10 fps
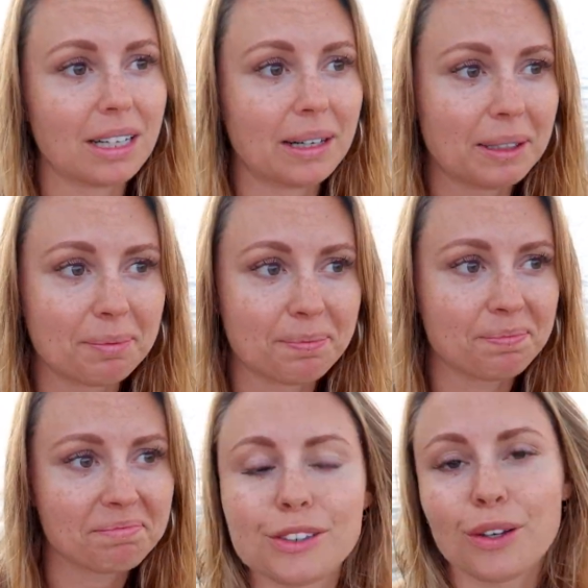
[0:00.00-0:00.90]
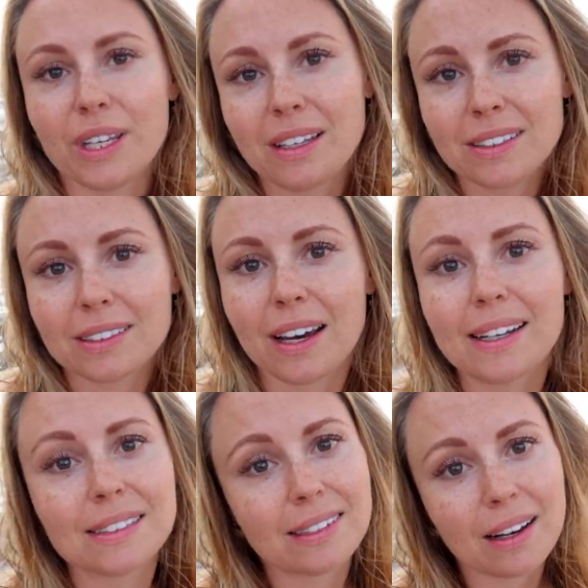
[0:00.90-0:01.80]
Um, so the other
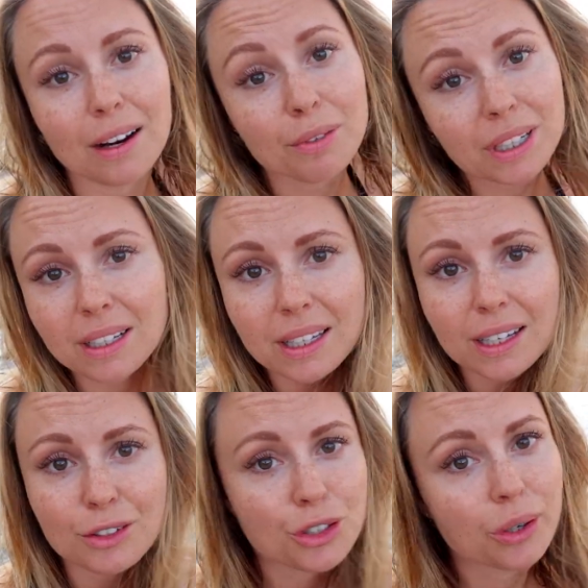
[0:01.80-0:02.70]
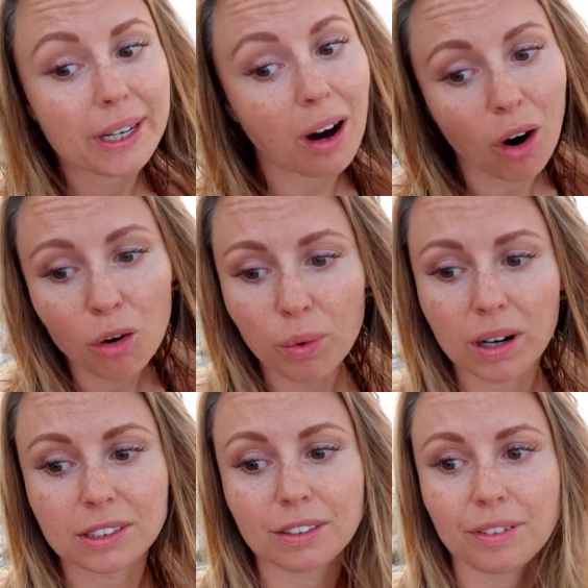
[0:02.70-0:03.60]
side is that I really enjoy all
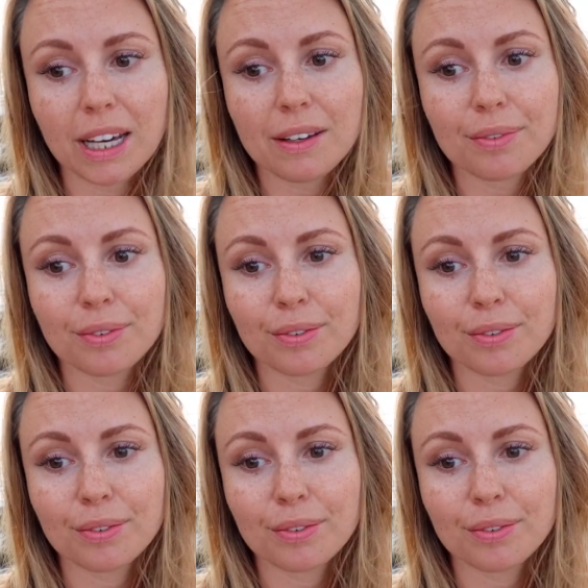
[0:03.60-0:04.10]
walks of life